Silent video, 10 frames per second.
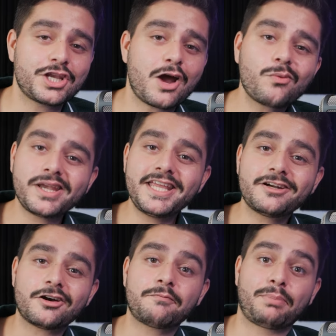So now we
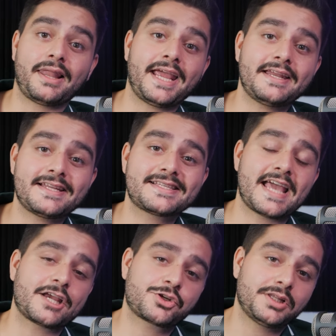need our plane that is
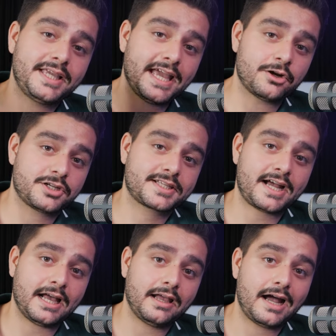actually in our
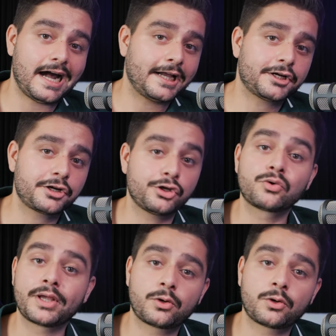sky. Either you